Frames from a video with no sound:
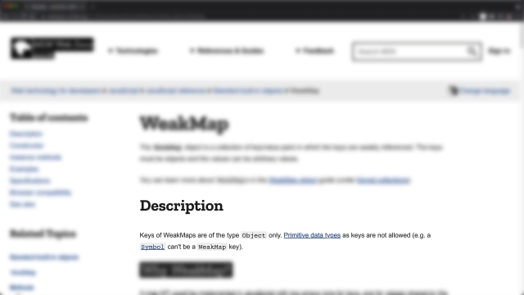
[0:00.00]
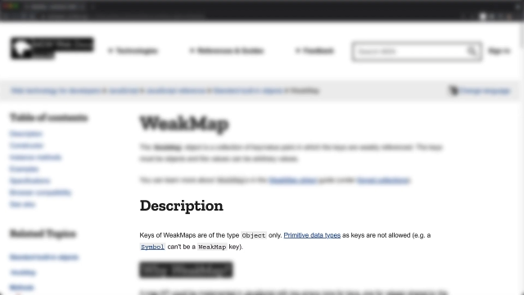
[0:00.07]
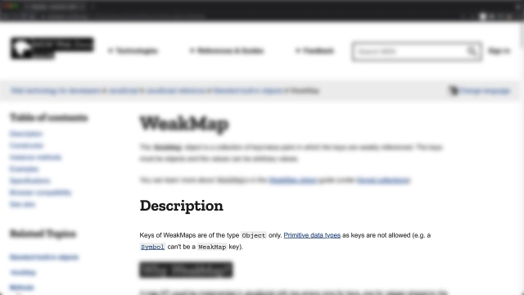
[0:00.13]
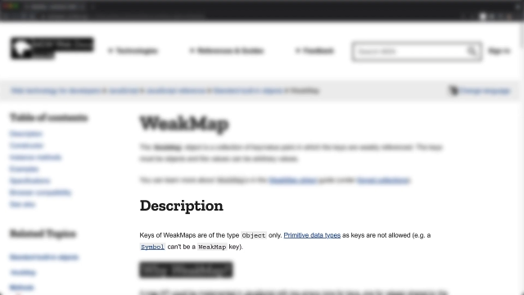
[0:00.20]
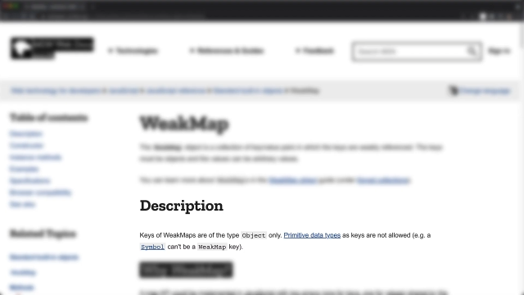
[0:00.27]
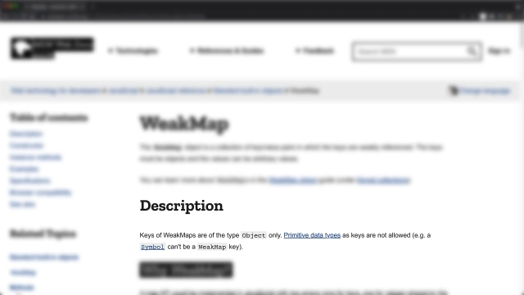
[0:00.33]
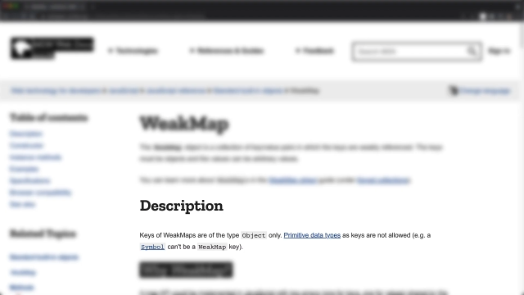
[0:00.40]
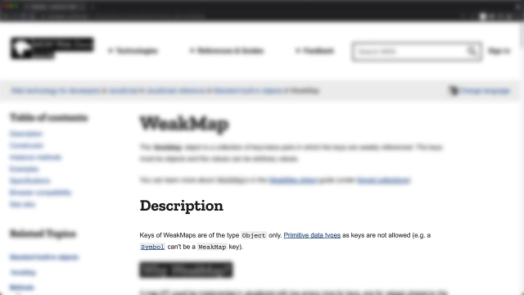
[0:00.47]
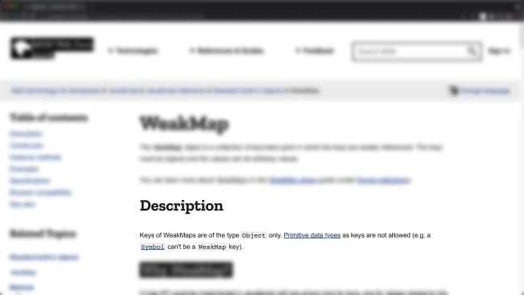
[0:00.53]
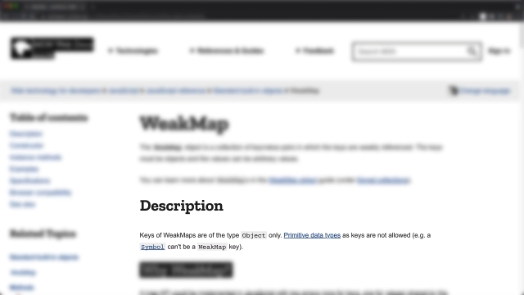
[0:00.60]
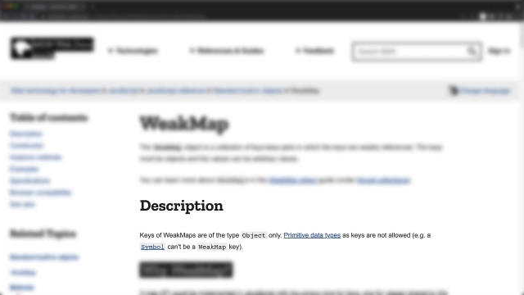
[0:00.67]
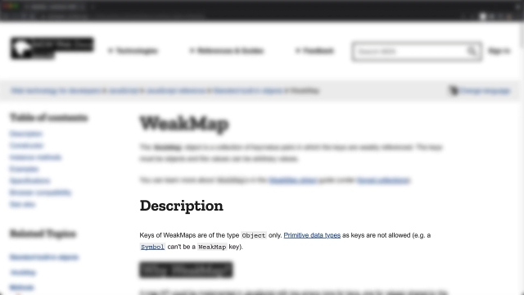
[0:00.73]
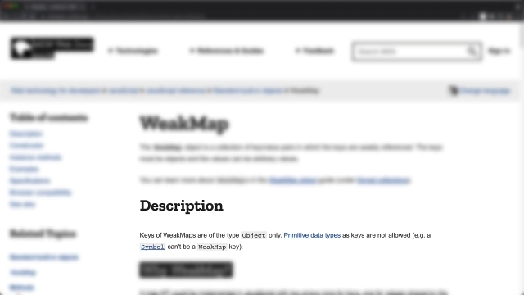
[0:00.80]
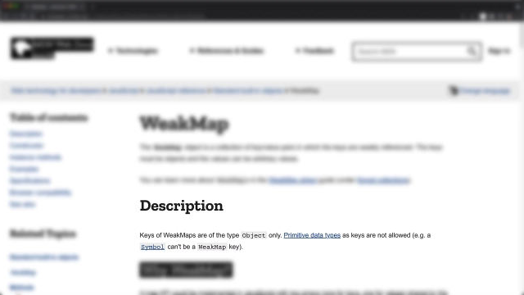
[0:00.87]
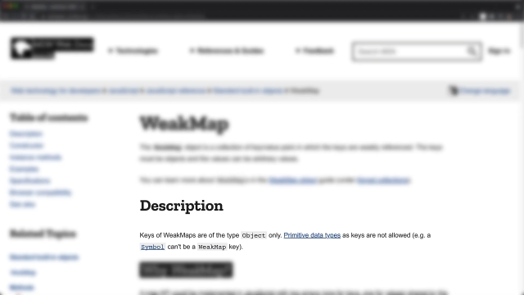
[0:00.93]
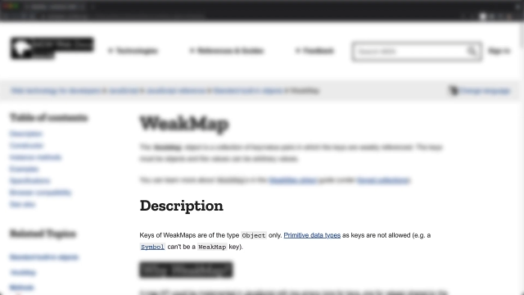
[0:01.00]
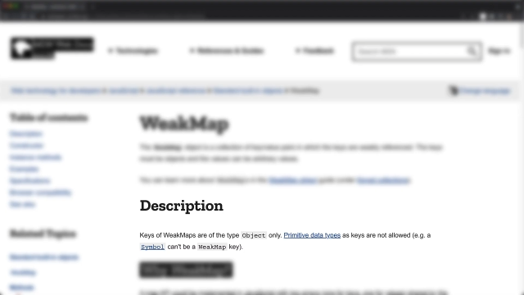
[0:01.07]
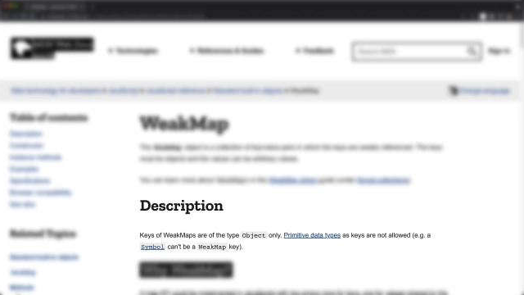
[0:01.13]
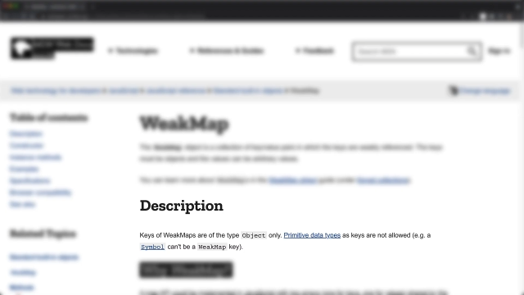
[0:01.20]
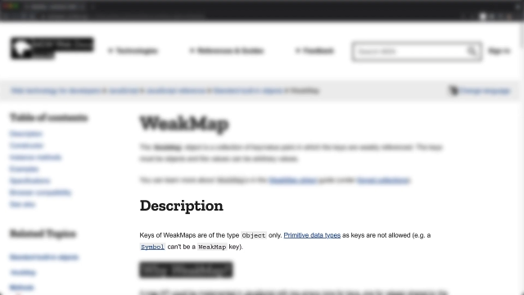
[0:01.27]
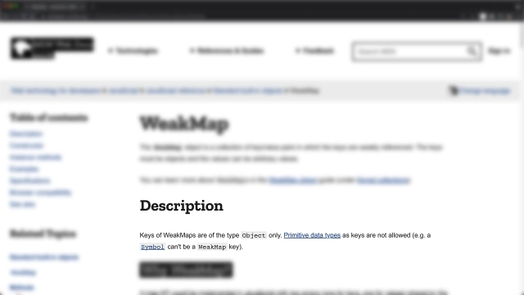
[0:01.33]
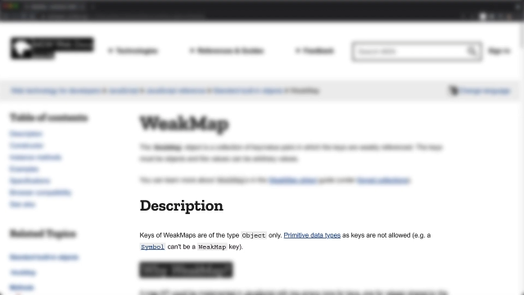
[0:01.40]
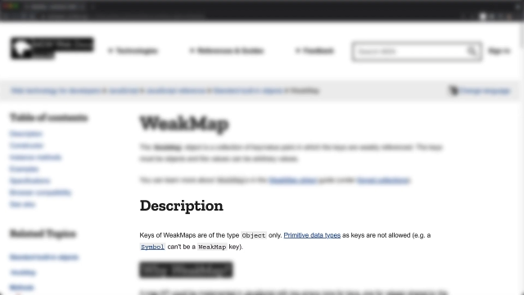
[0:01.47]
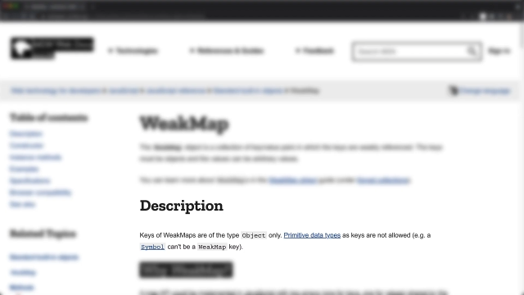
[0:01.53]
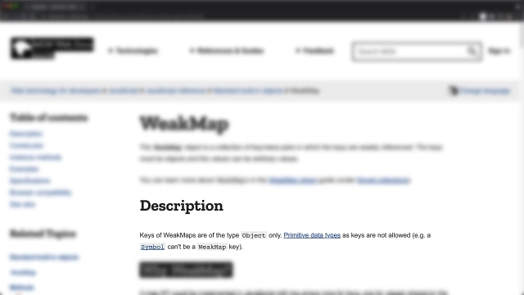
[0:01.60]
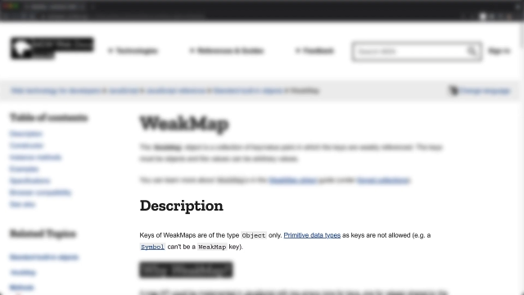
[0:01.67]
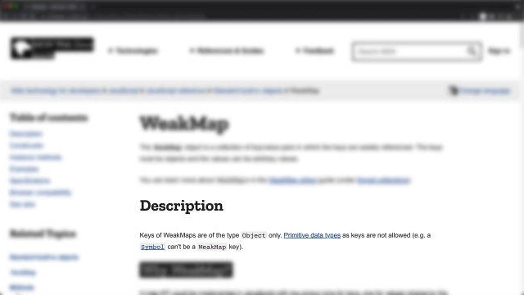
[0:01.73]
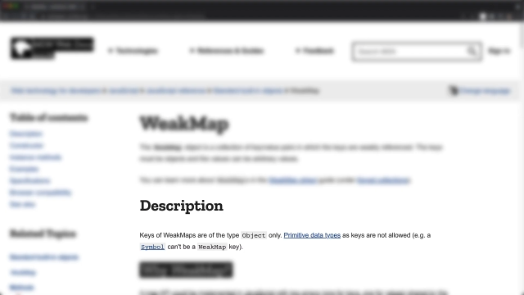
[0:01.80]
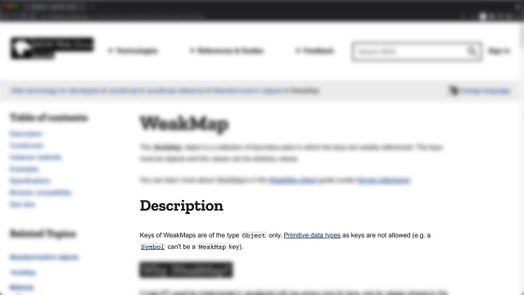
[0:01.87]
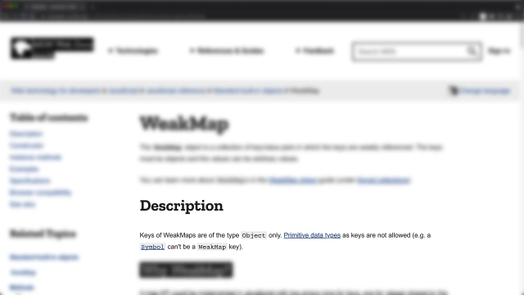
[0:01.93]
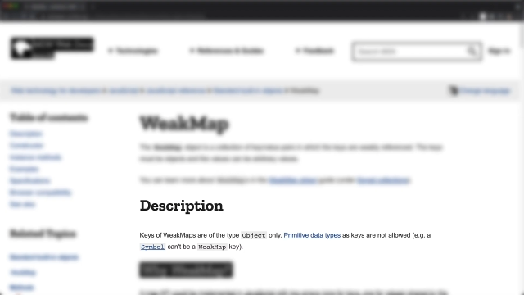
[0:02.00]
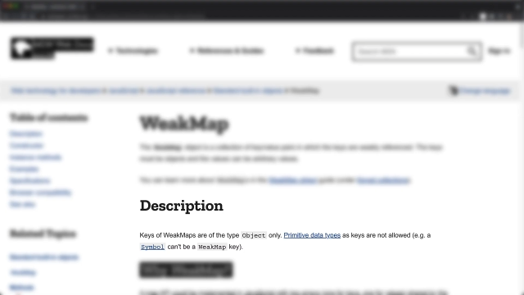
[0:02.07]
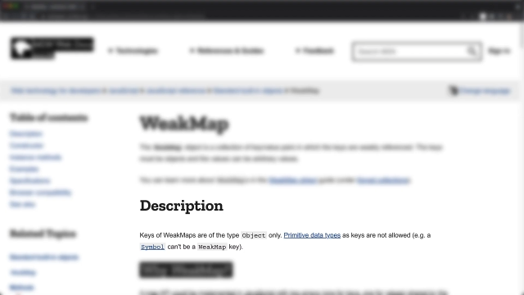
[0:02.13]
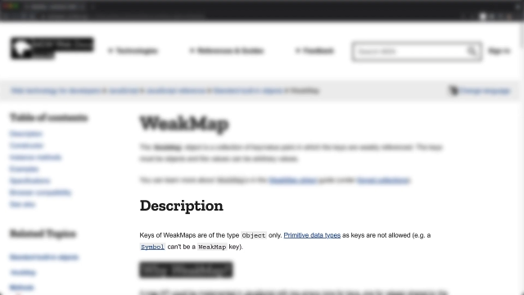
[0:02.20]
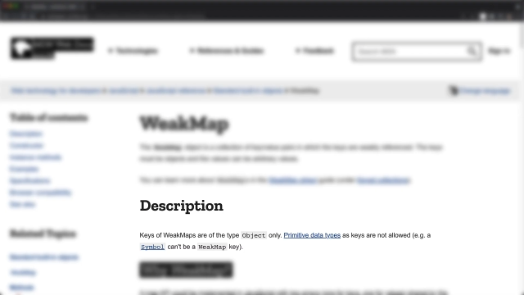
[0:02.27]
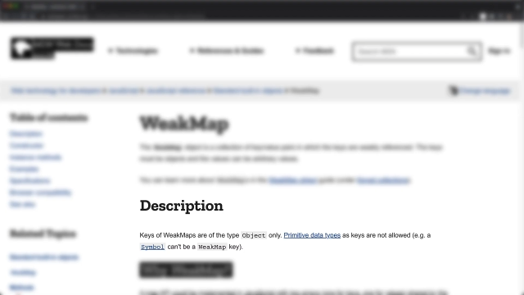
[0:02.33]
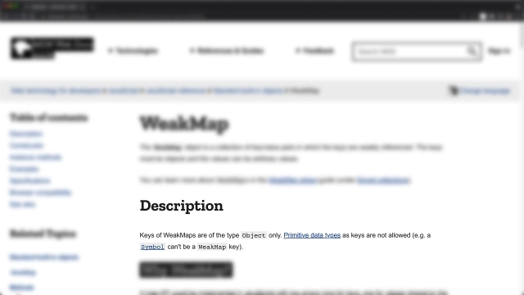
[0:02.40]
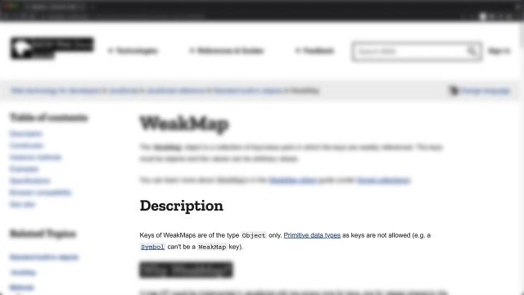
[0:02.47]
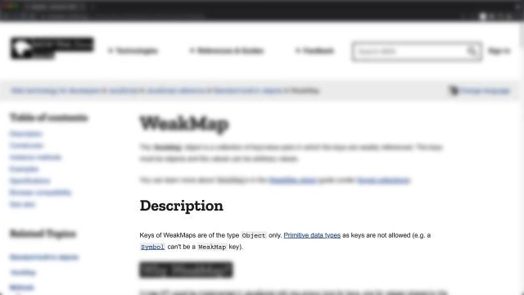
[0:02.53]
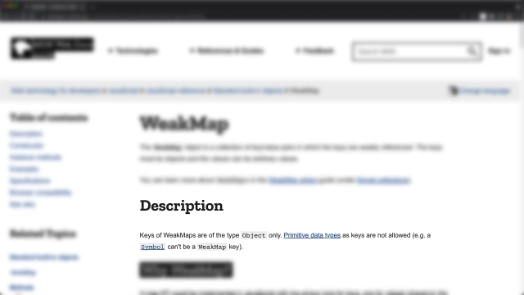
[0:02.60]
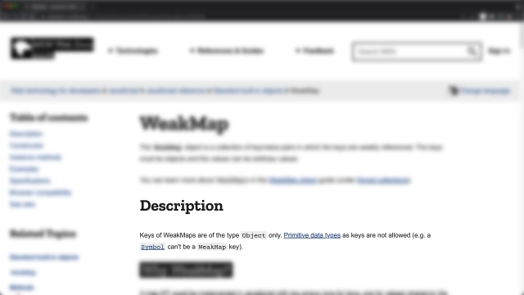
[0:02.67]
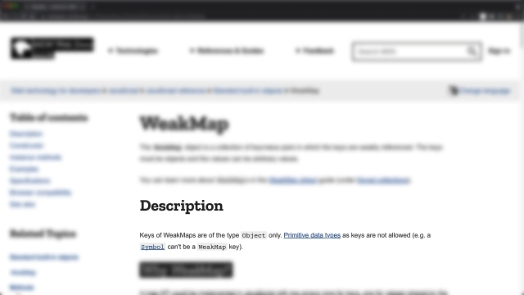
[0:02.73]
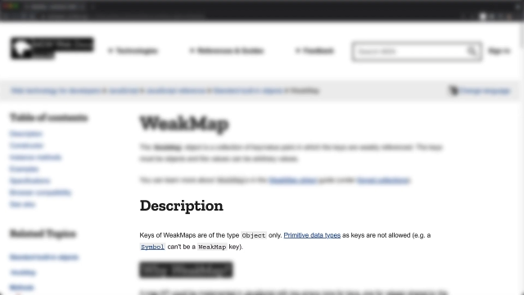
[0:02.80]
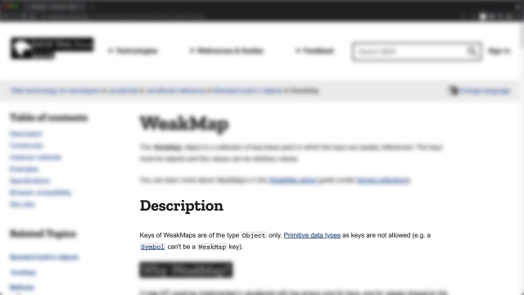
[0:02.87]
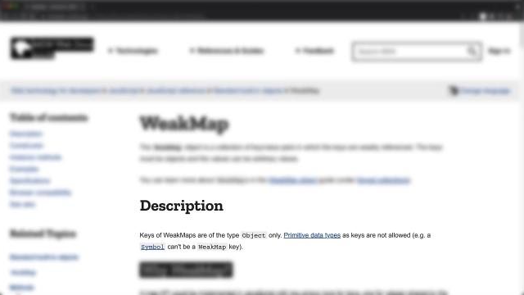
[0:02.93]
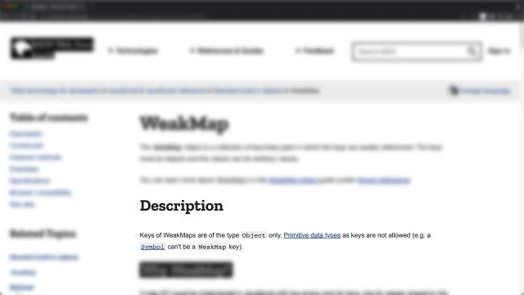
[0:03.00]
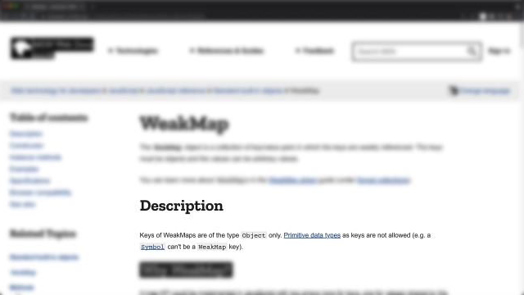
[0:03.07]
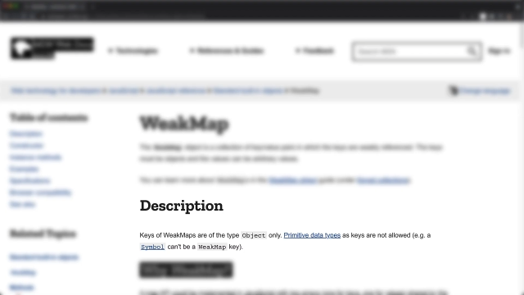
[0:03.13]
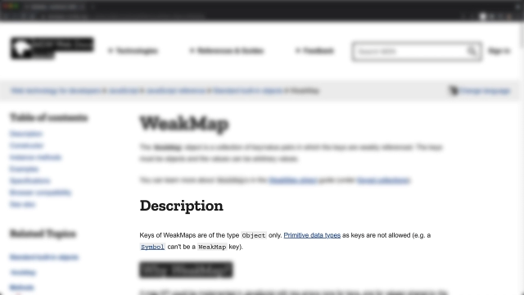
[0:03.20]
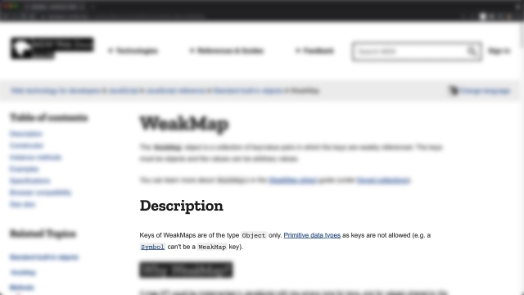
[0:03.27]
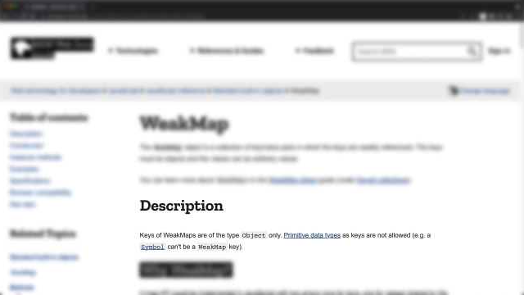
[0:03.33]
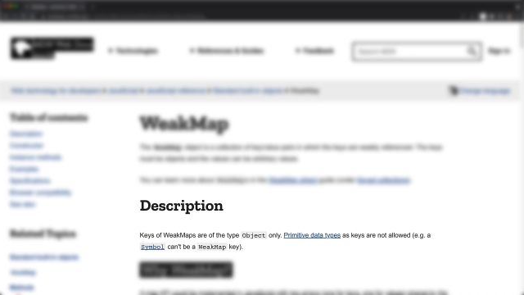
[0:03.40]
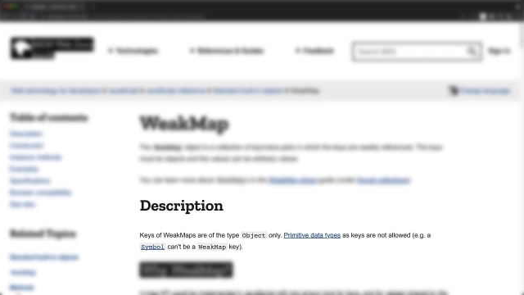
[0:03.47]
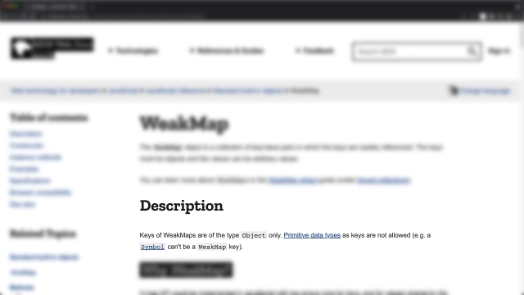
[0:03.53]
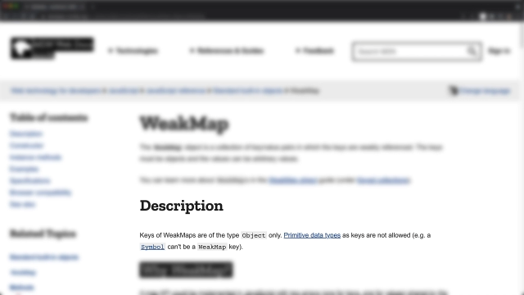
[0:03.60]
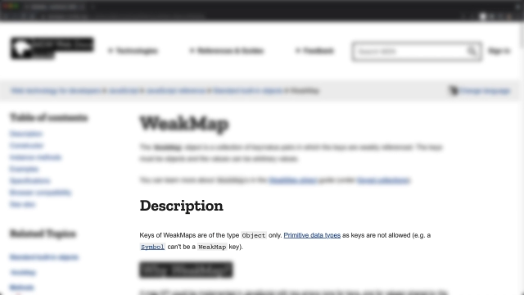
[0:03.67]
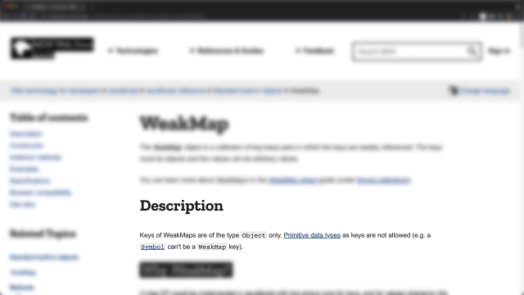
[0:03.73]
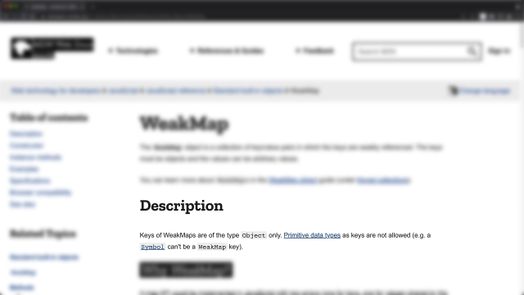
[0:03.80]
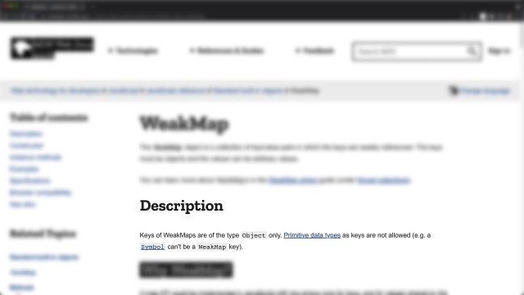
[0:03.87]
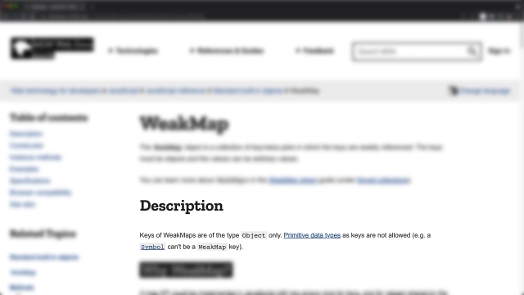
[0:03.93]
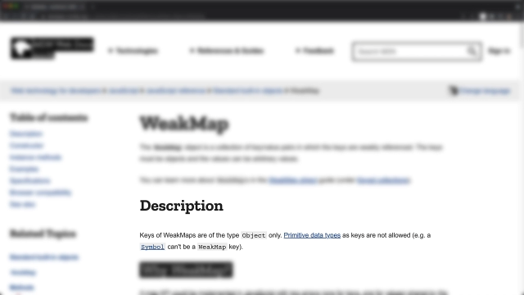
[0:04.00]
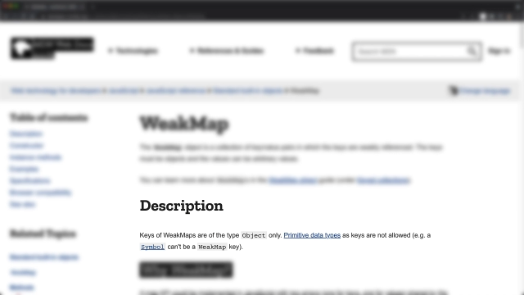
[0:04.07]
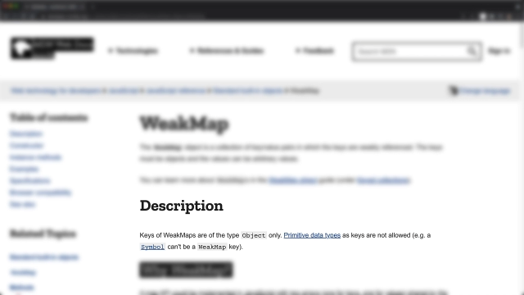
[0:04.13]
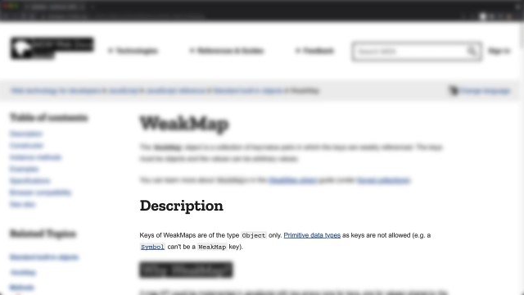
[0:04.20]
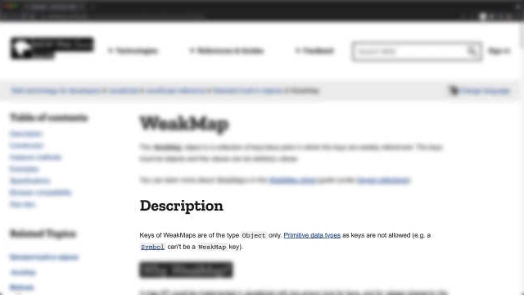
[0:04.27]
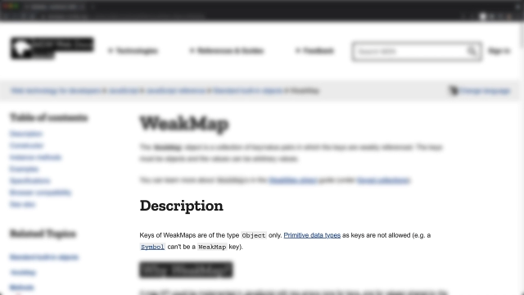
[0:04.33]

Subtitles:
[unreadable: no face in view]